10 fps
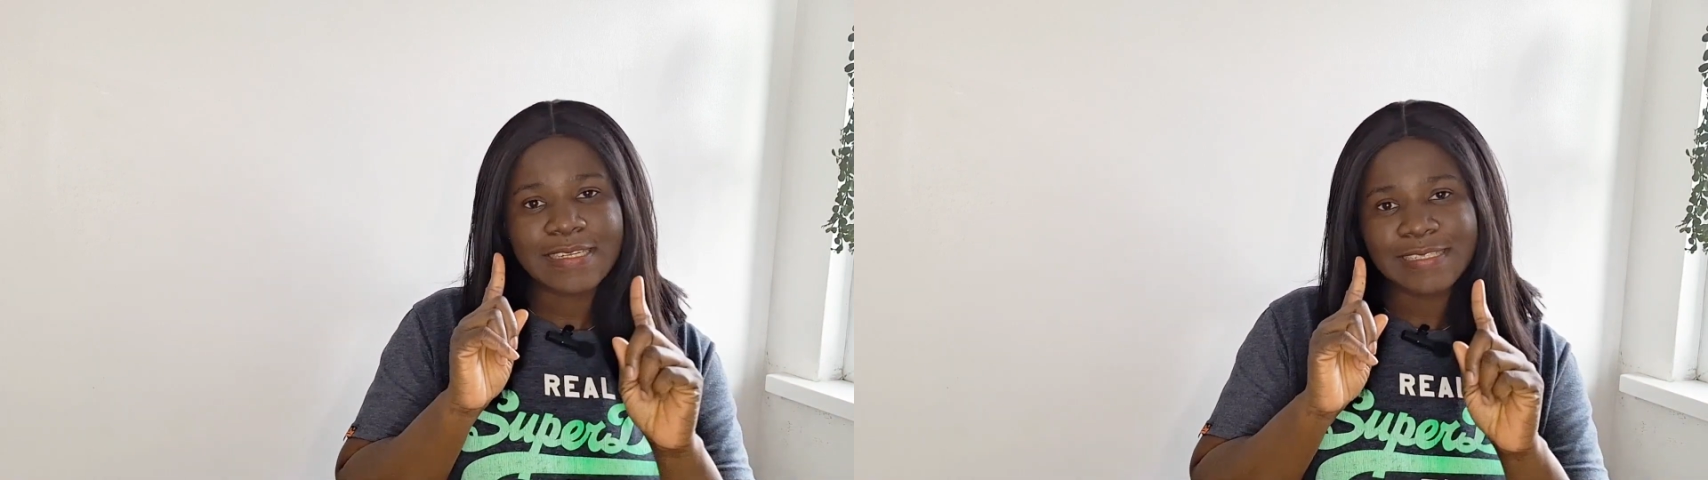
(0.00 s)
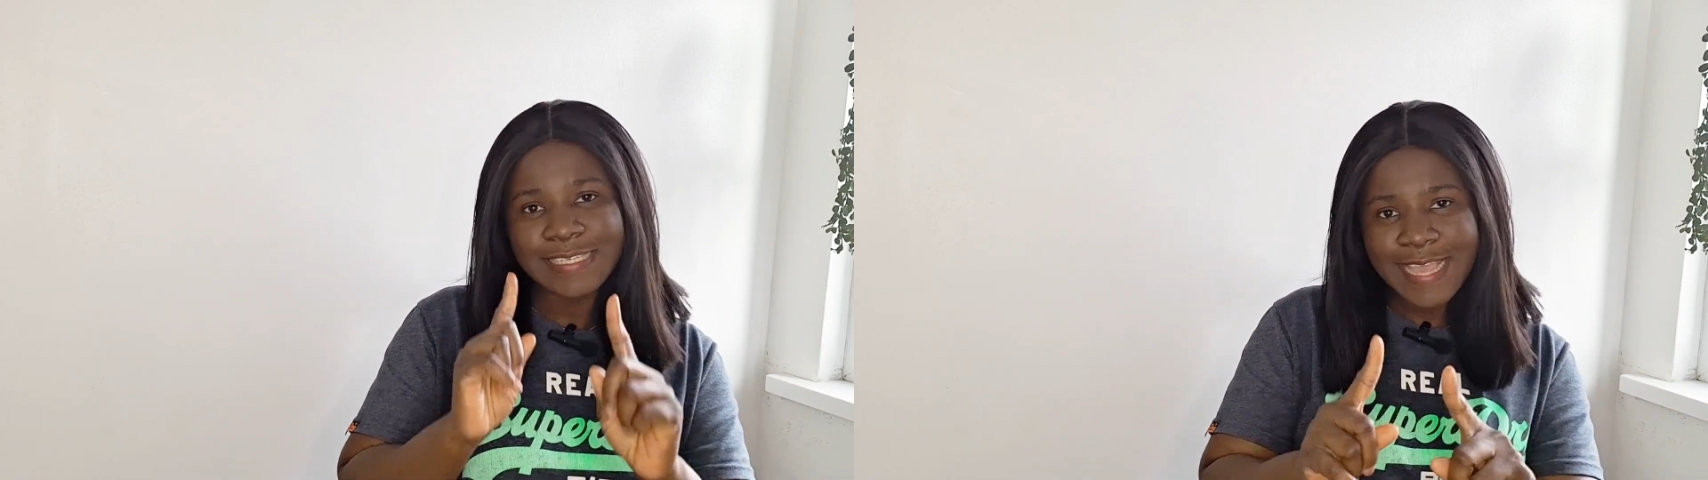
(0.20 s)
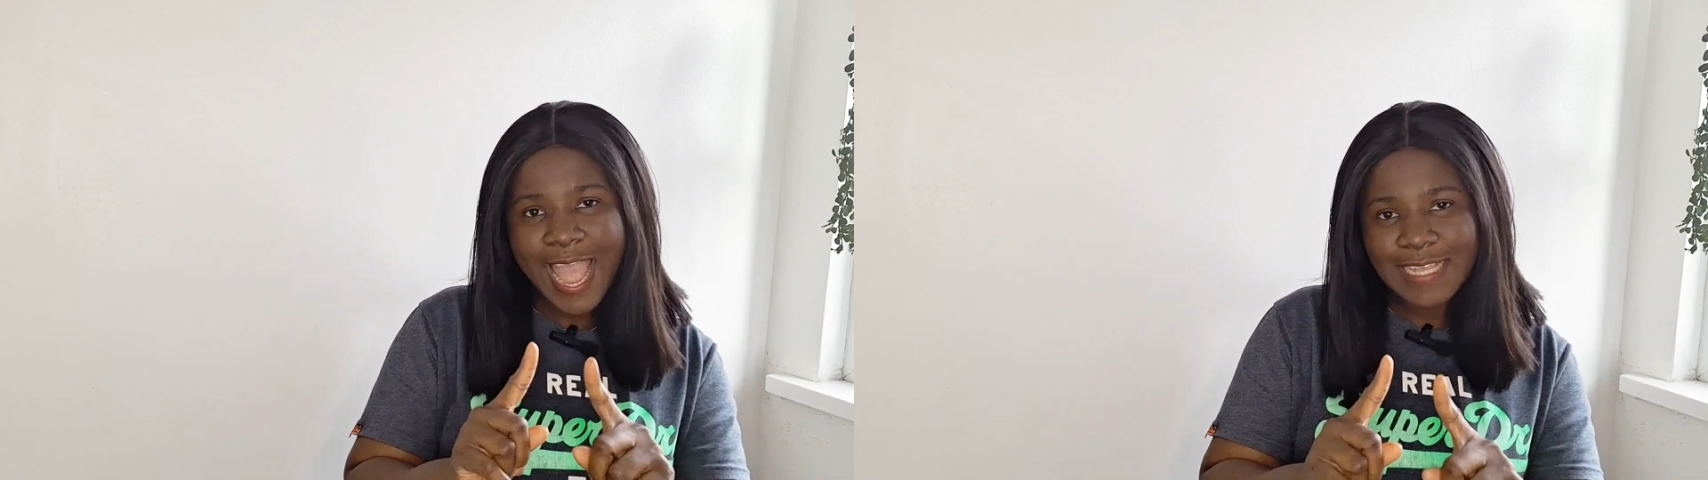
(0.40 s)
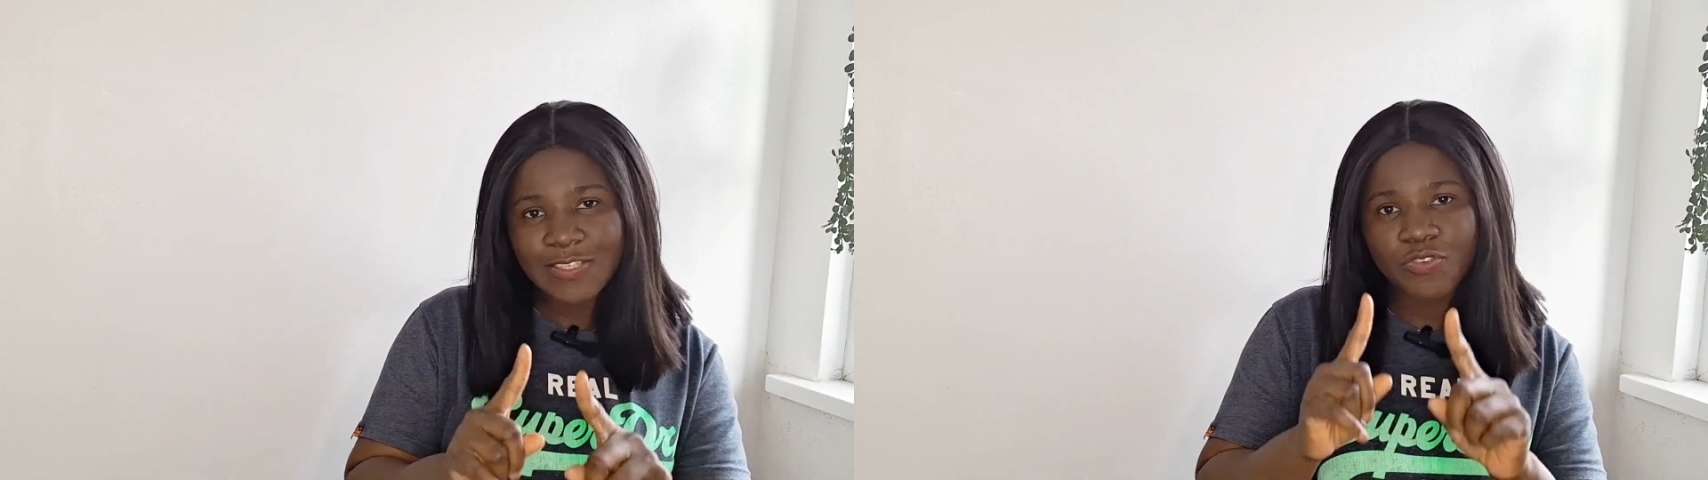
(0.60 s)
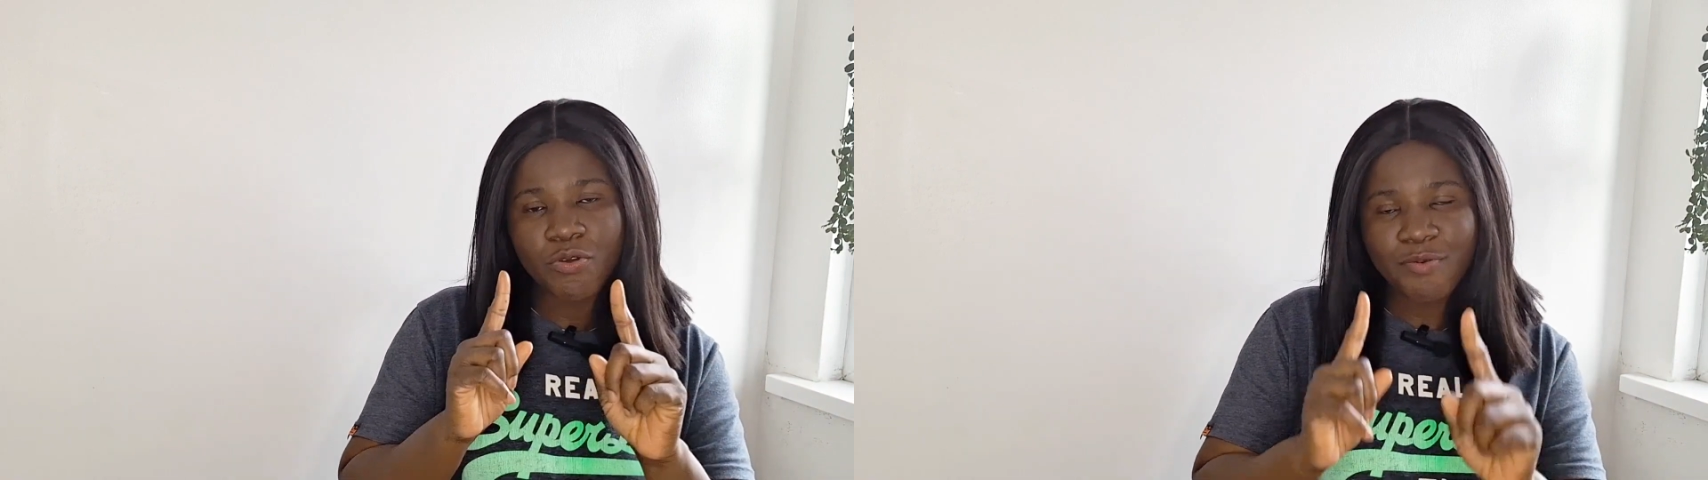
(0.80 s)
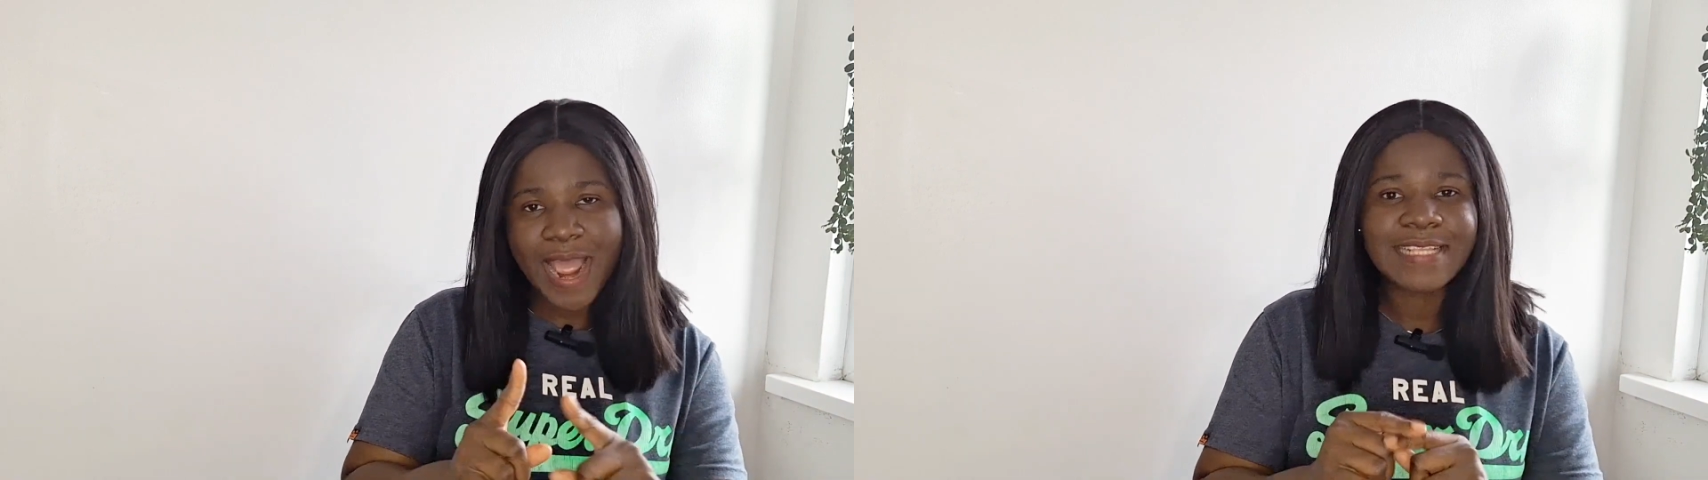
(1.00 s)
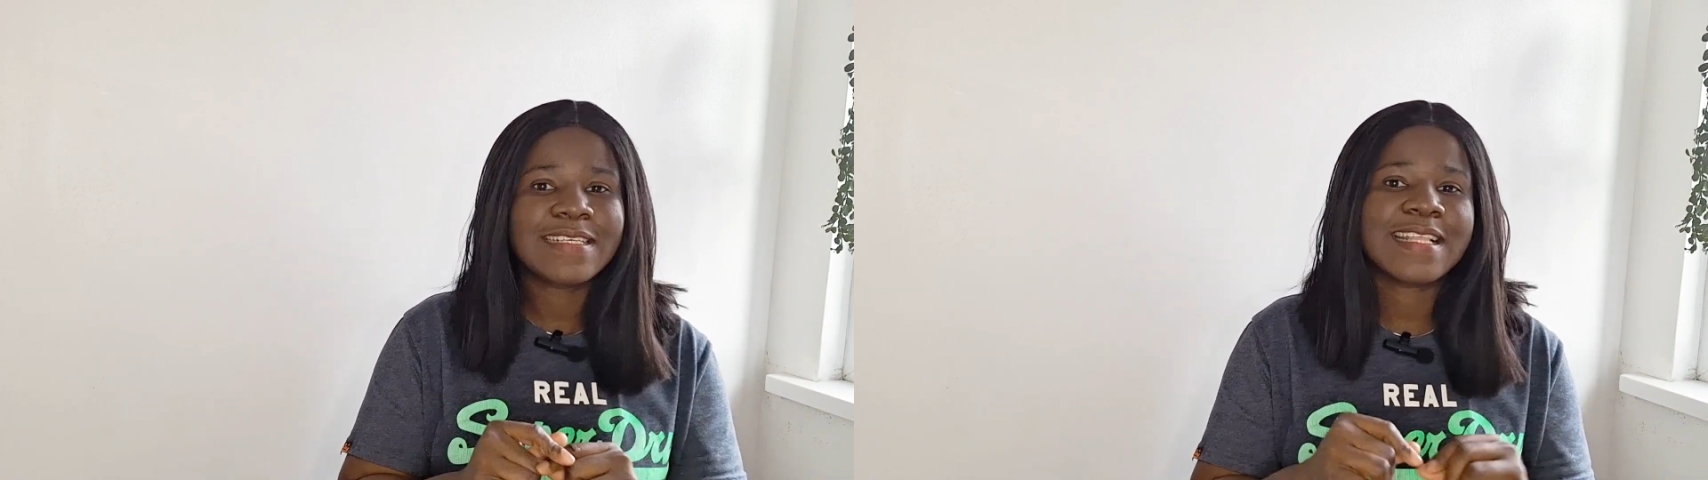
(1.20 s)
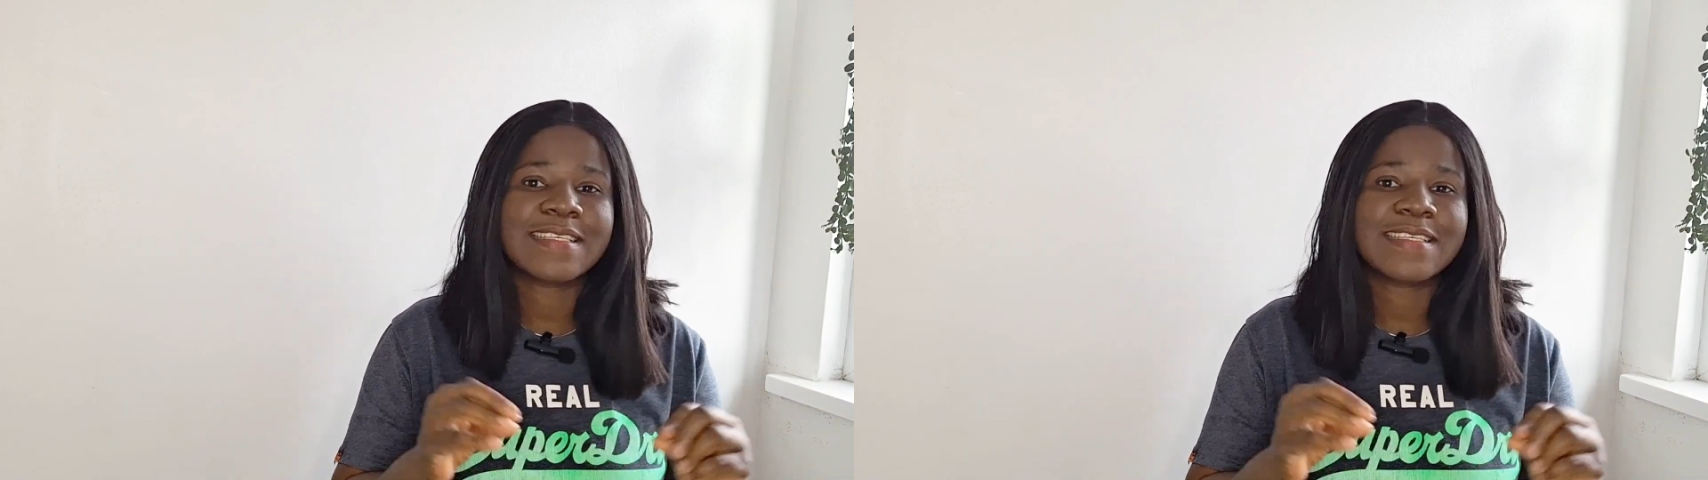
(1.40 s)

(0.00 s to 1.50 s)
years you're writing as